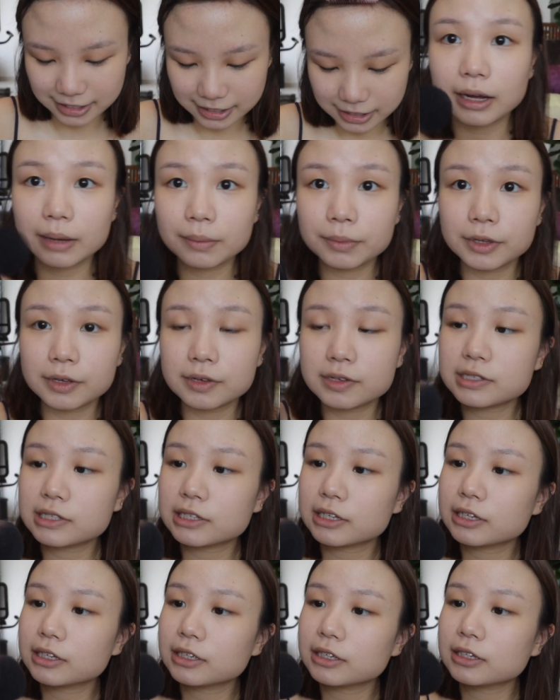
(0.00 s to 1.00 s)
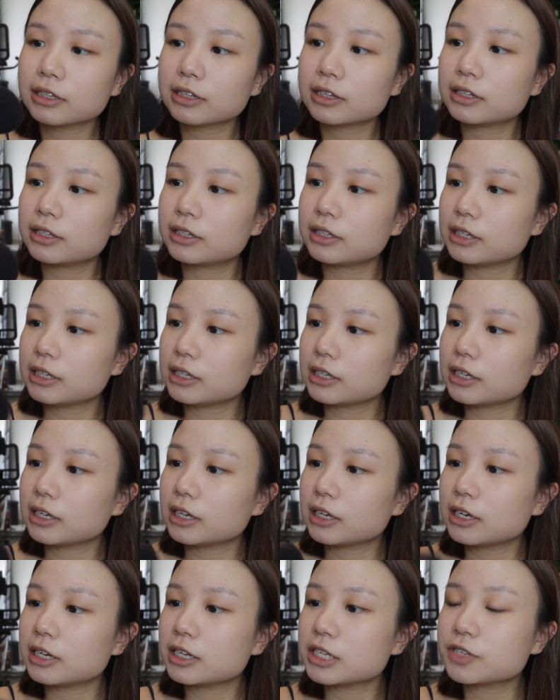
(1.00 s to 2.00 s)
I'm using the
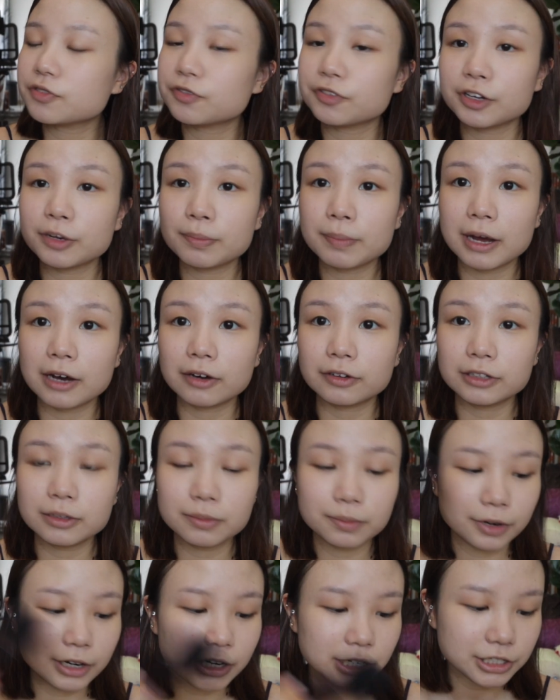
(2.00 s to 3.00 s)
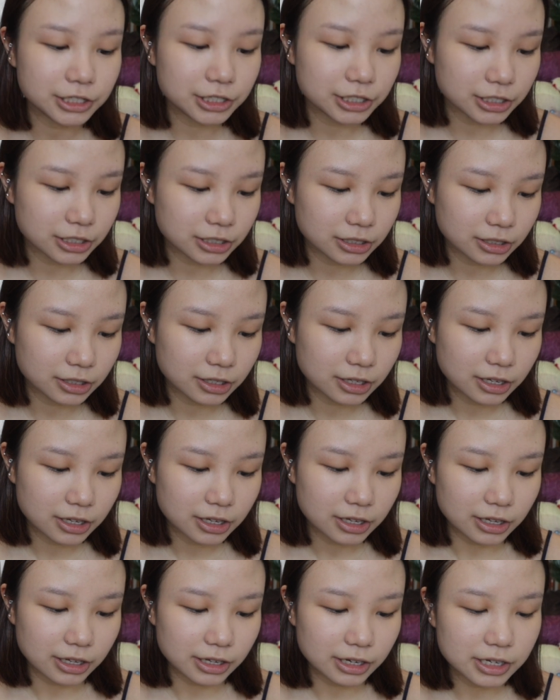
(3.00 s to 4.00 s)
Innisfree powder brush.
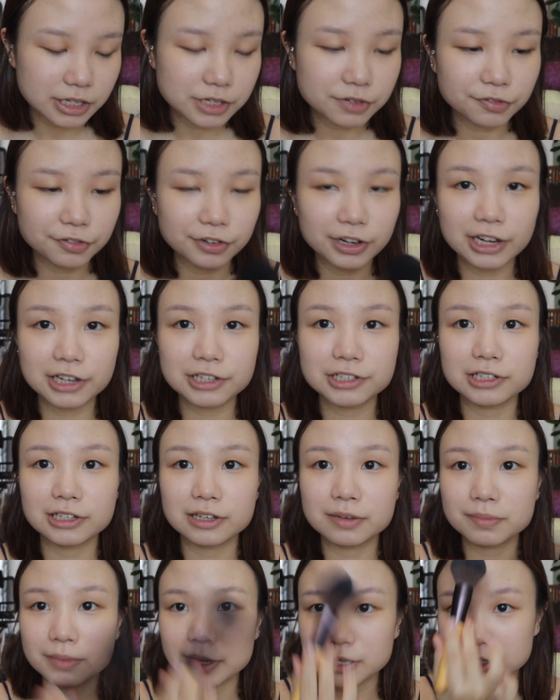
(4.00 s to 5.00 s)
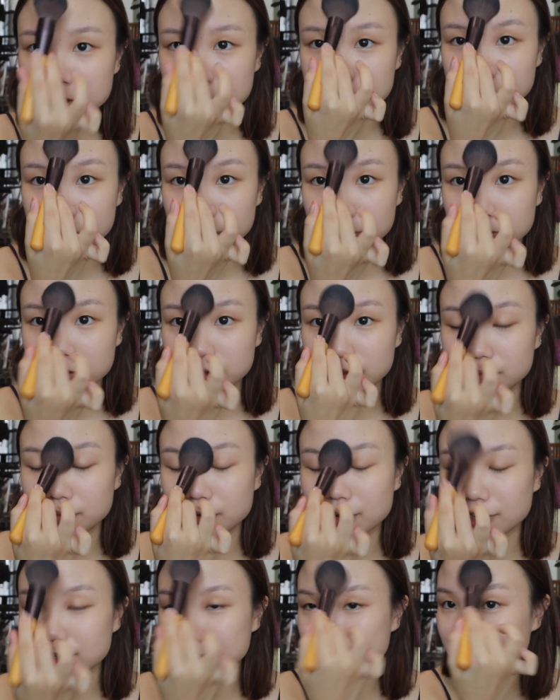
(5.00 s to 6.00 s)
Innisfree actually makes pretty good
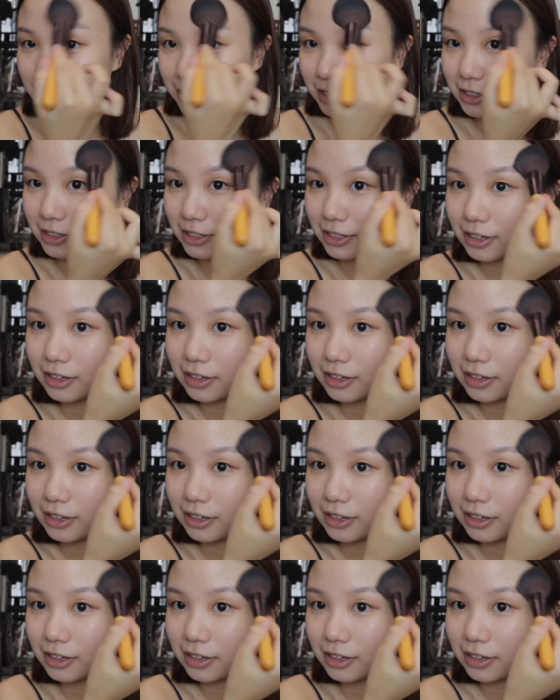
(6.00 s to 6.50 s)
brushes.